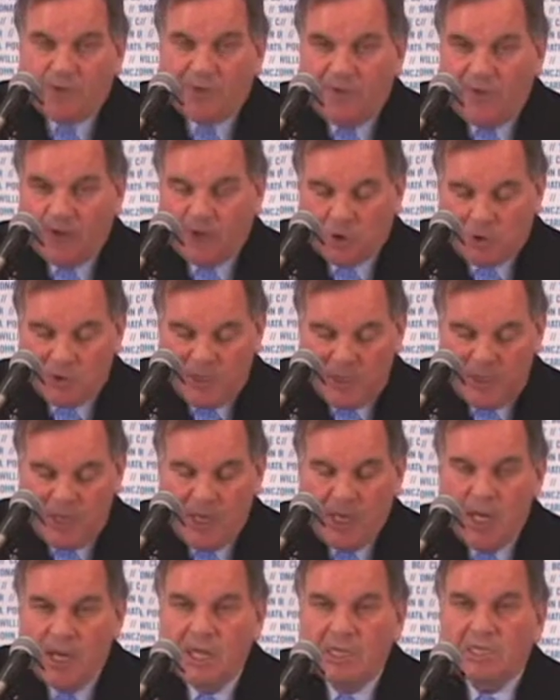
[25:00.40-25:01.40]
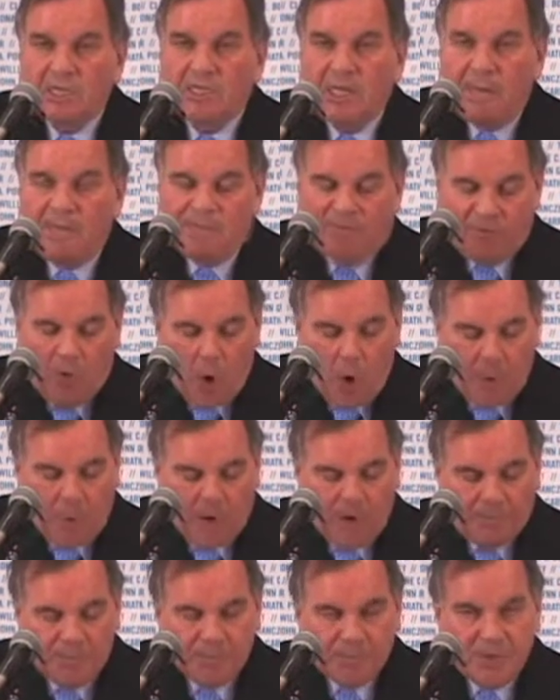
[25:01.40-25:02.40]
victory and a step
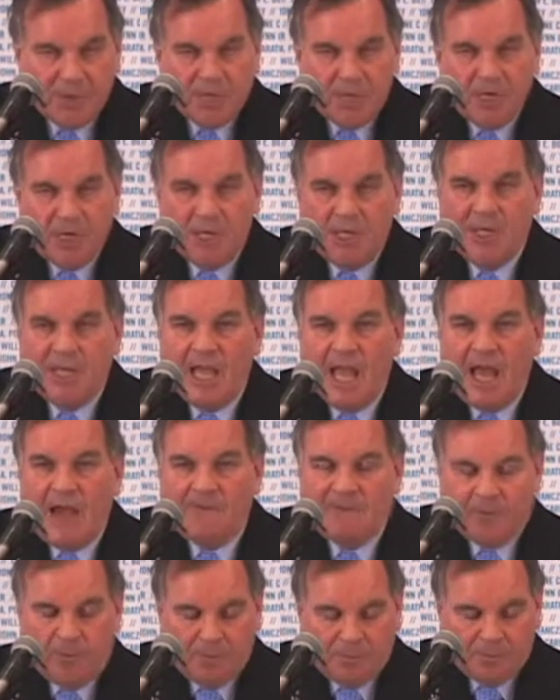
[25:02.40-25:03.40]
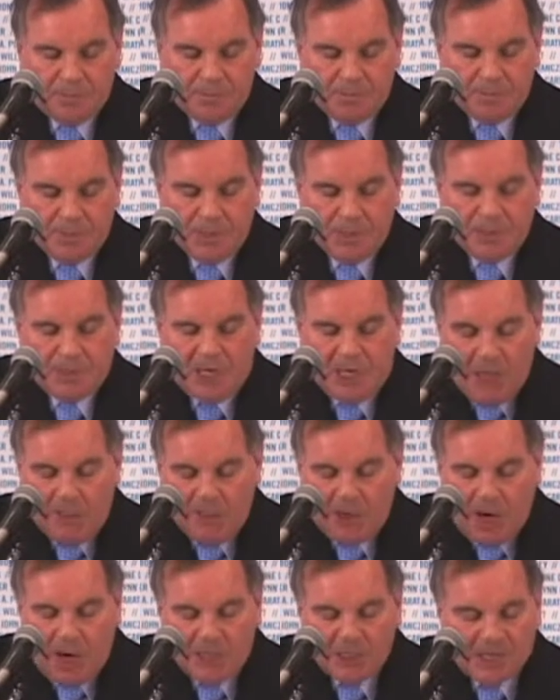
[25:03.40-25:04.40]
forward in the effort to
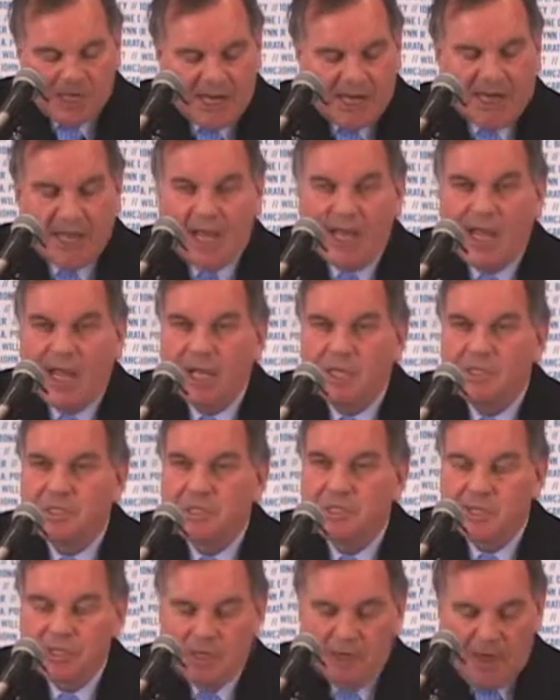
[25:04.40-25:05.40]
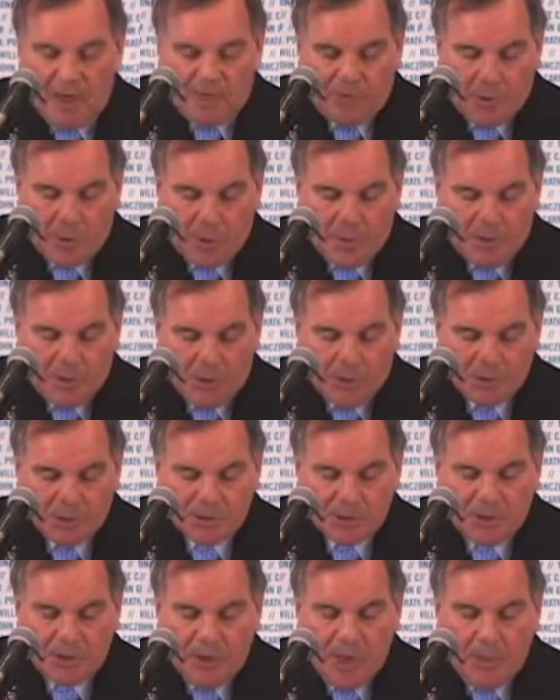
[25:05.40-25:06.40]
keep guns out of the hands of
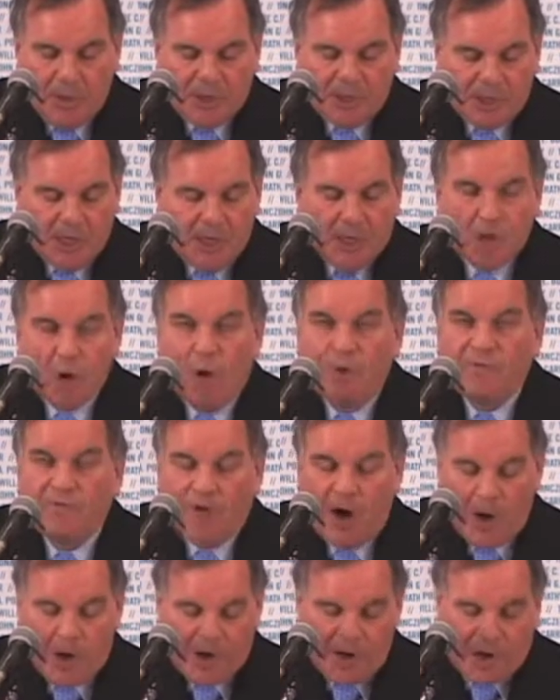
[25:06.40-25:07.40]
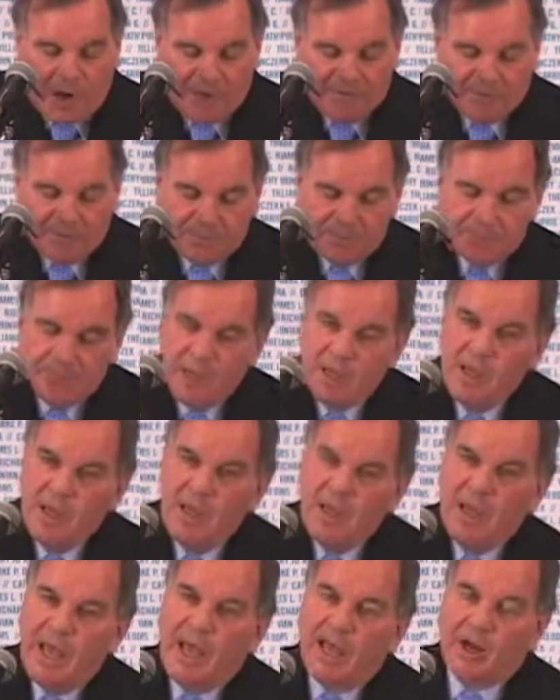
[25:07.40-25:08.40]
criminals, but didn't go far enough.
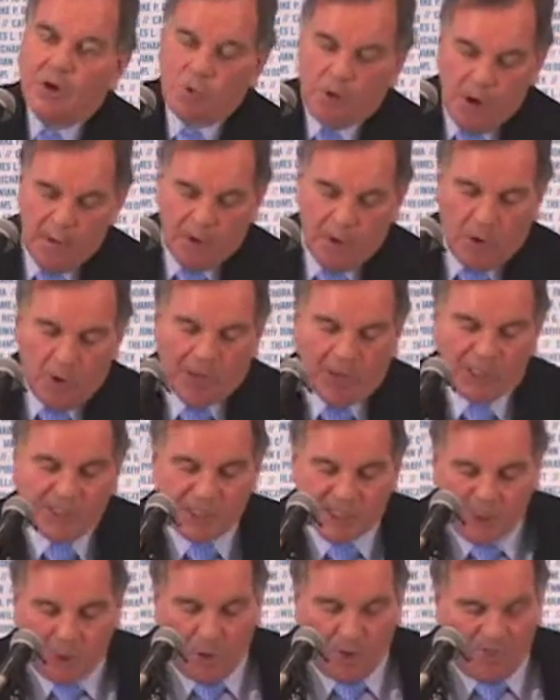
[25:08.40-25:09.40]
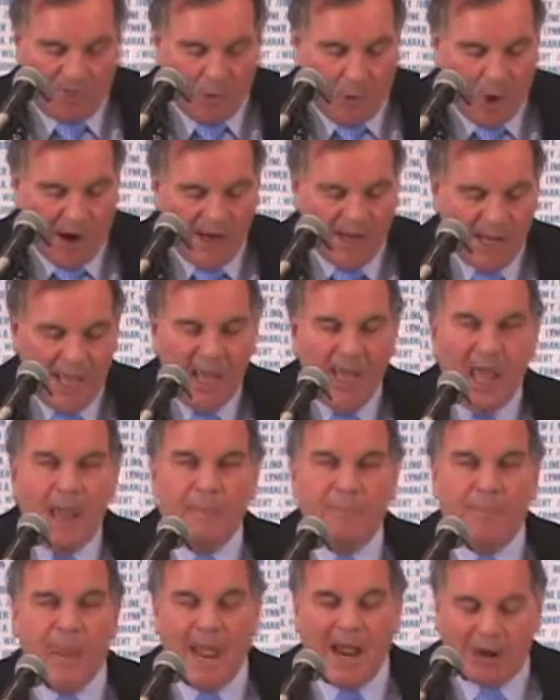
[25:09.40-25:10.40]
A criminal can still avoid a
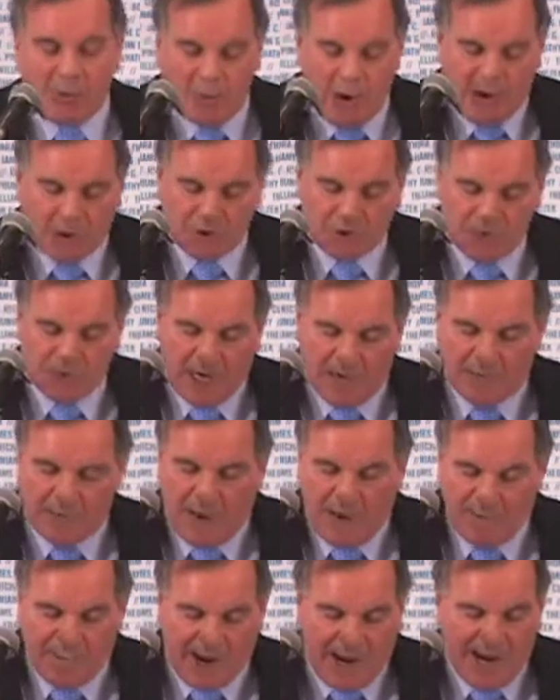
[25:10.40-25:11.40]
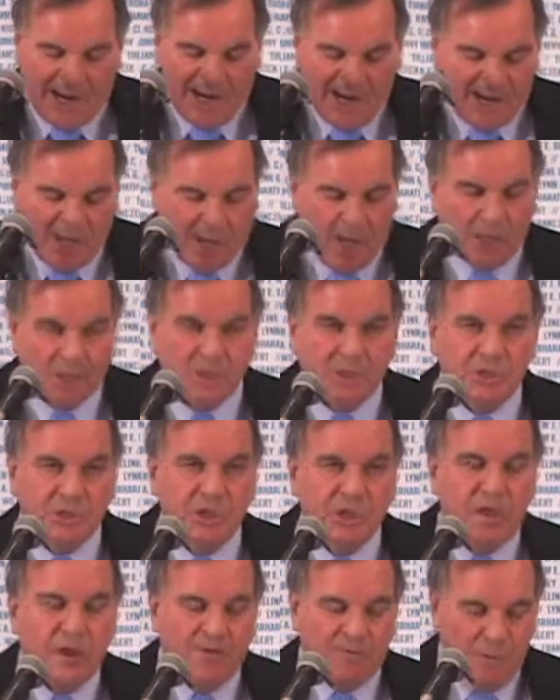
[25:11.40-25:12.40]
background check by buying guns
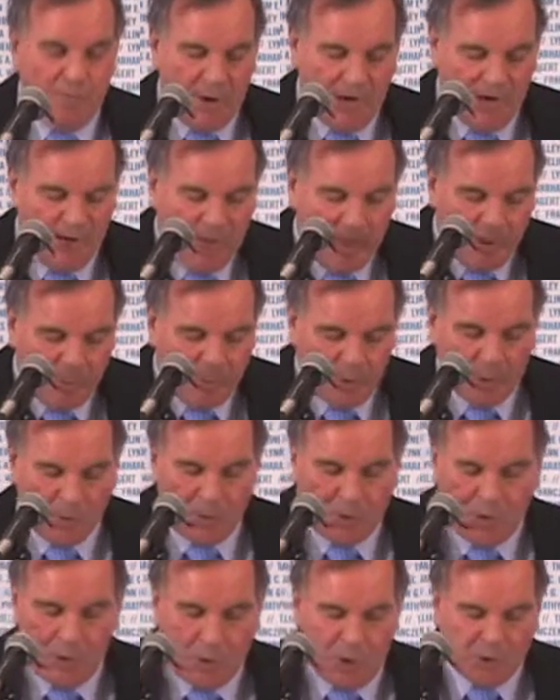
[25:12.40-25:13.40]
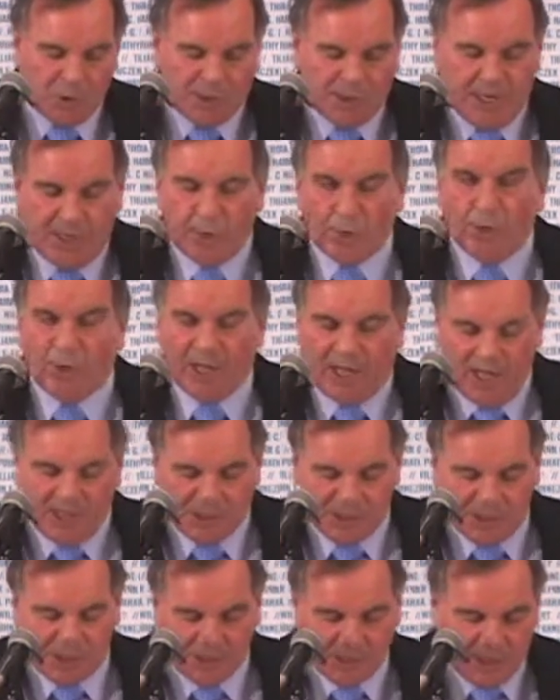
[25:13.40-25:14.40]
from a neighbor who's neither a
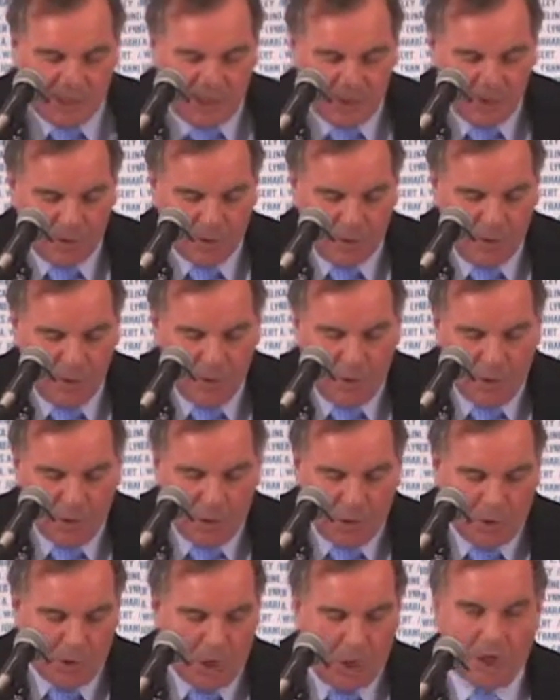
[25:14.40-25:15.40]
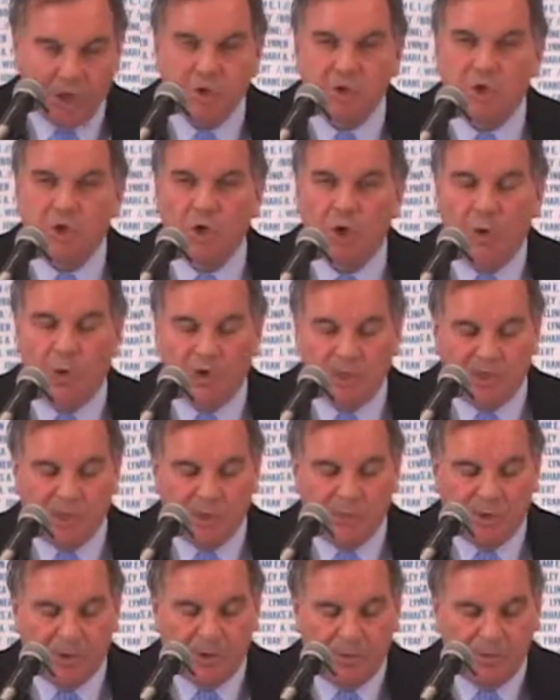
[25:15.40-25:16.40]
licensed dealer nor a gun show
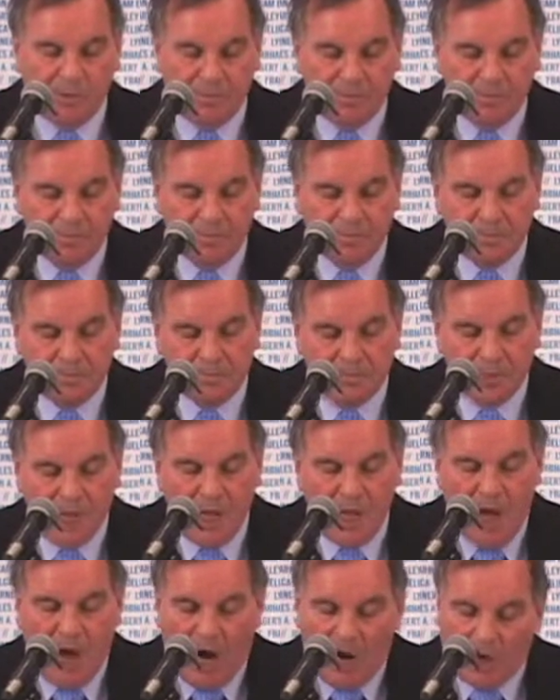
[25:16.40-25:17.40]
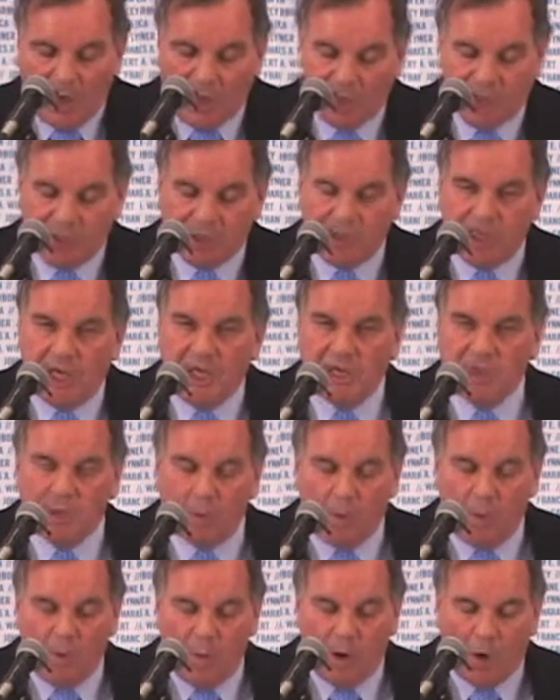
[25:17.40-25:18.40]
exhibitor. Our
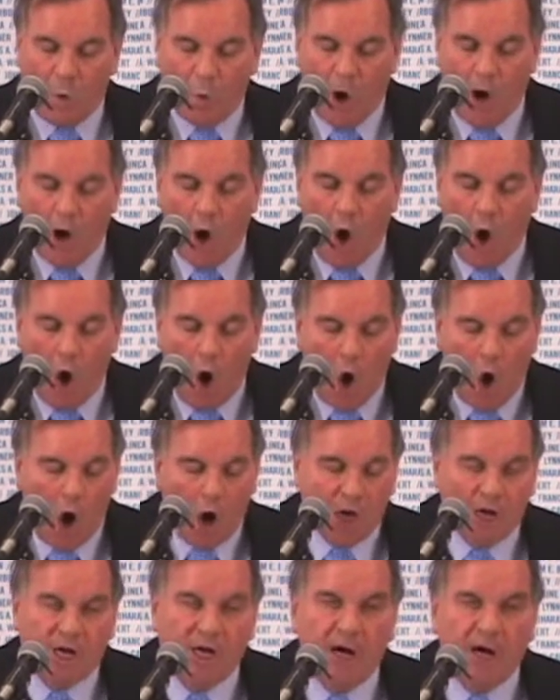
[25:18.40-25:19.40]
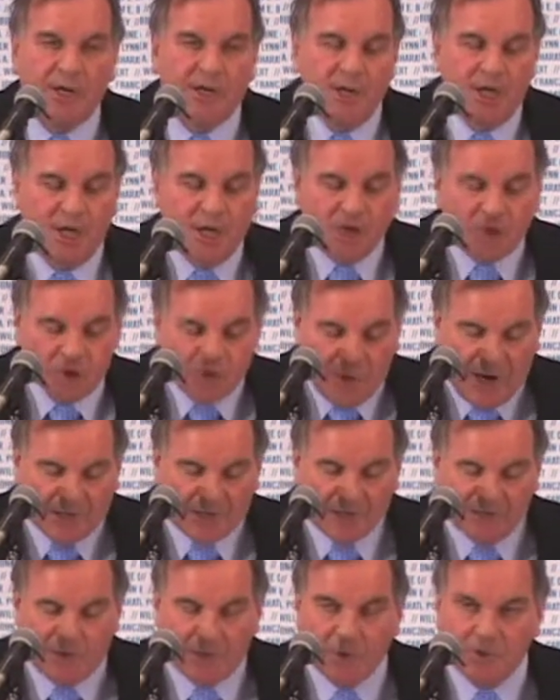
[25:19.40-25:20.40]
legislation will require all gun
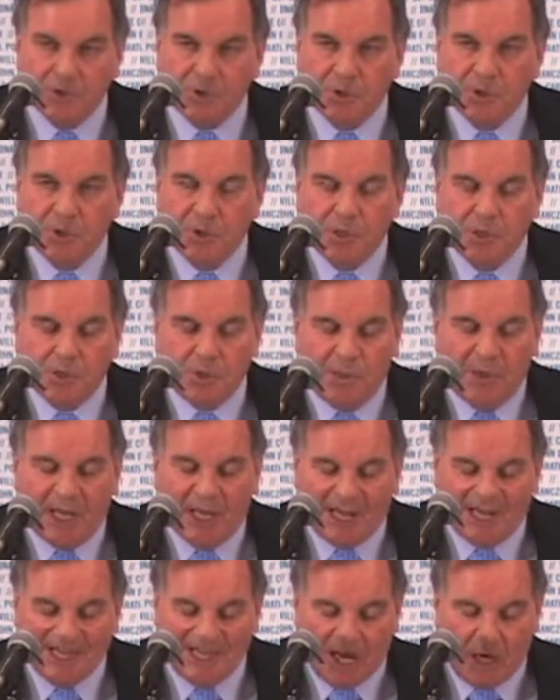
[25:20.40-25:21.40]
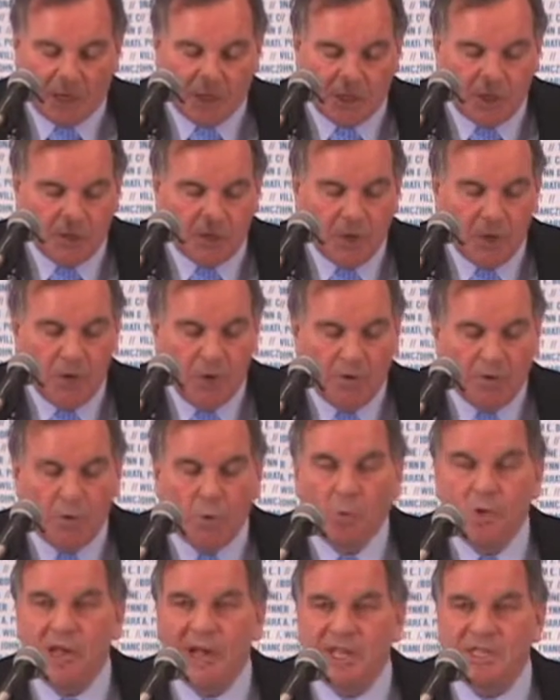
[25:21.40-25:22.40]
transfers to be conducted
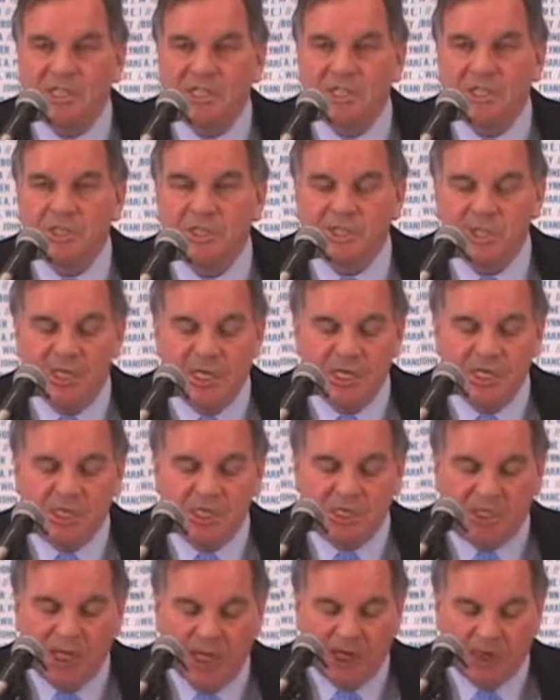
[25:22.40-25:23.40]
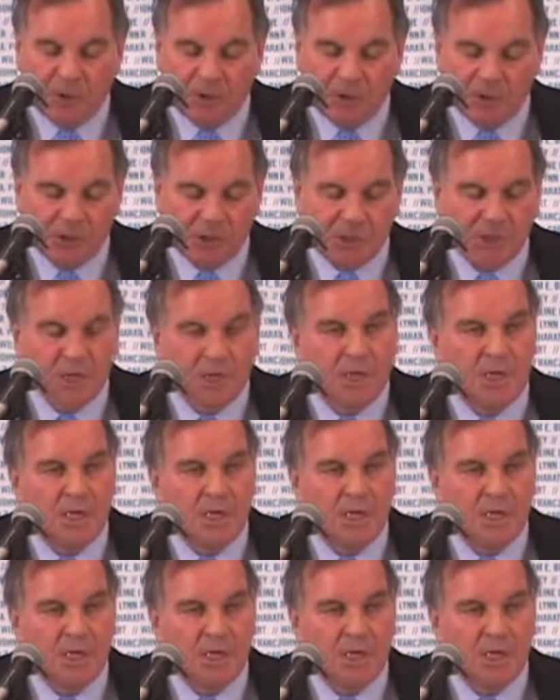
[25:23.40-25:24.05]
through licensed dealers.